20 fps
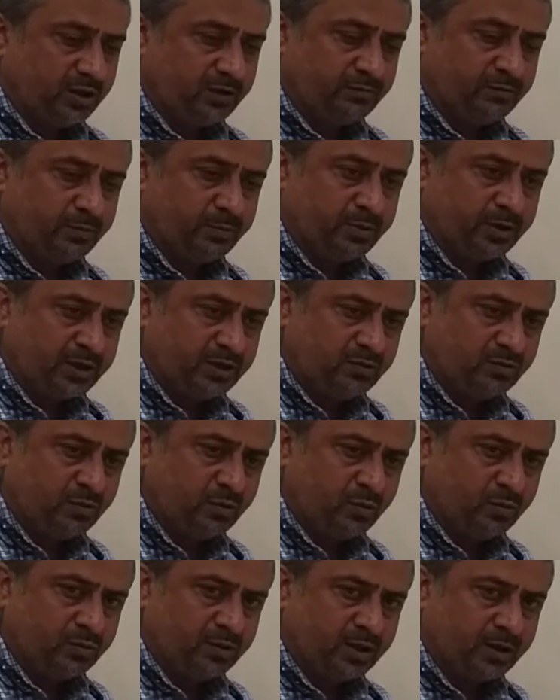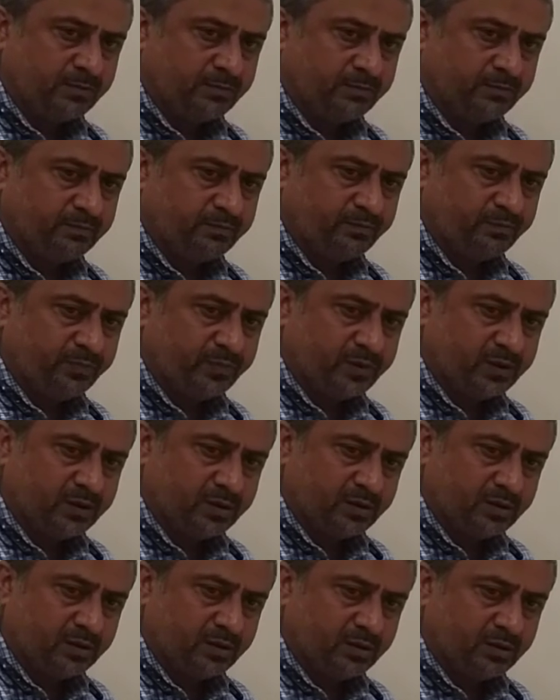the price goes up,
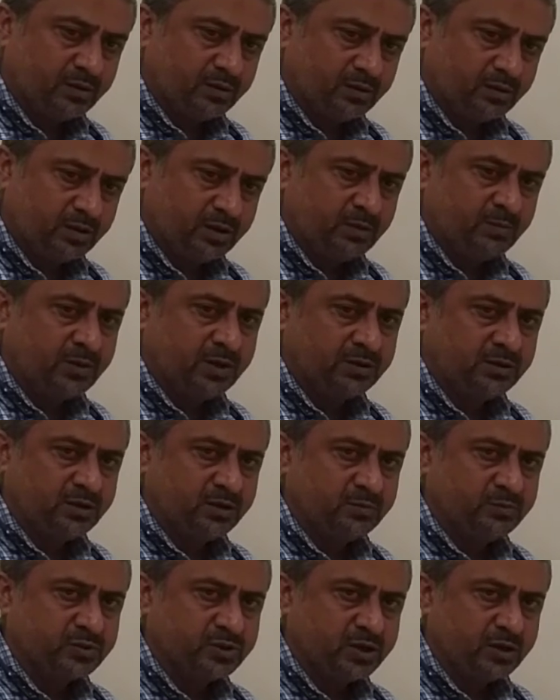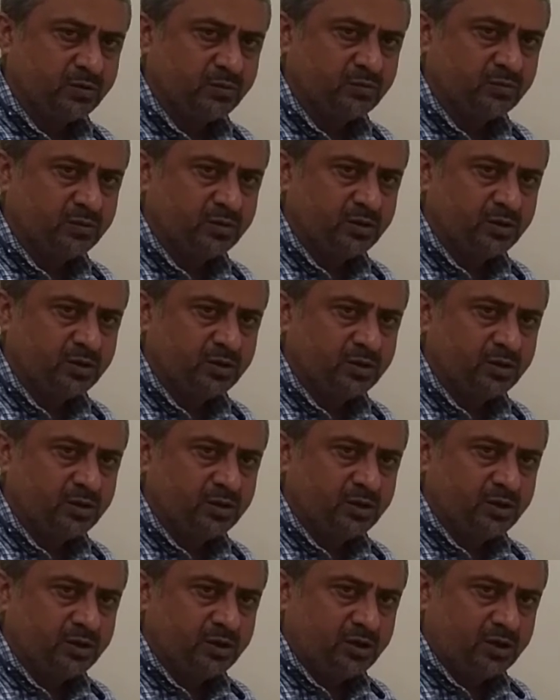demand comes down.
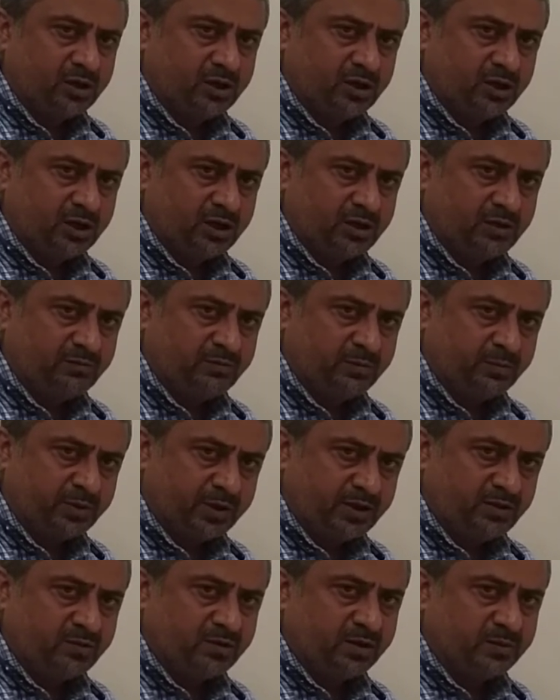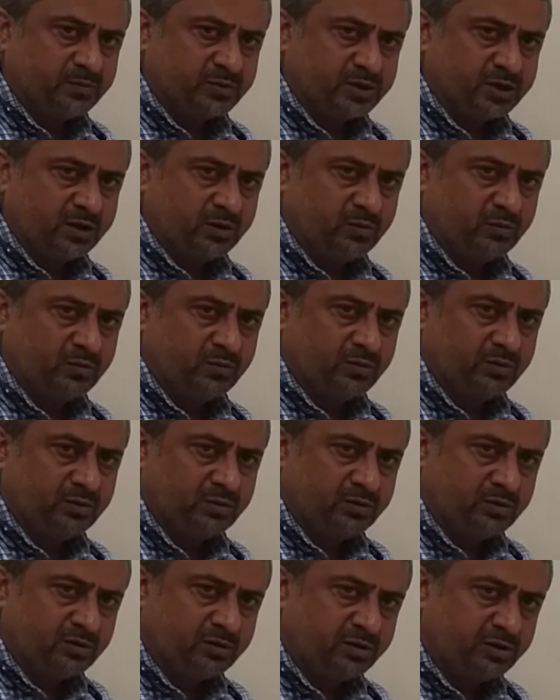And if the price comes down,
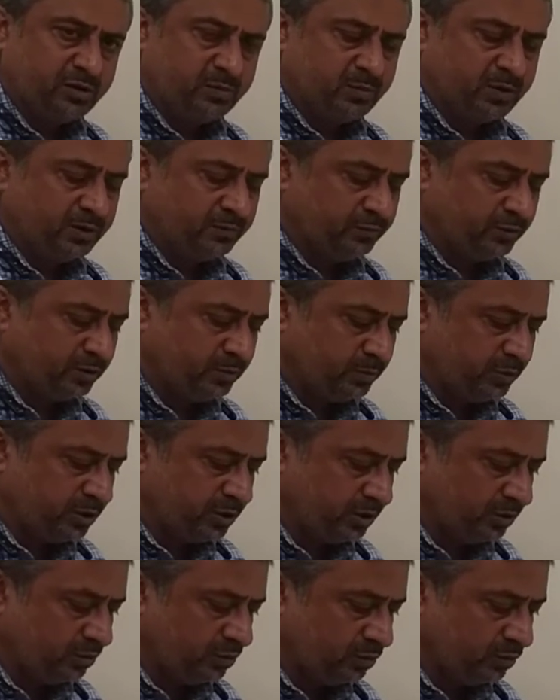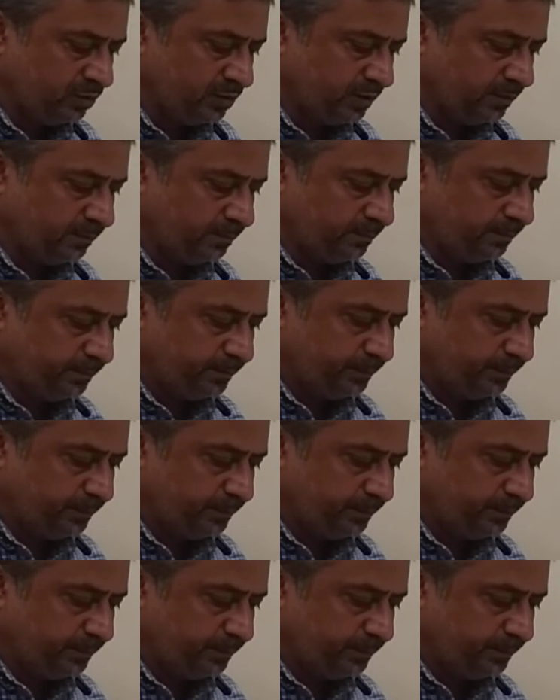the demand for the product goes up.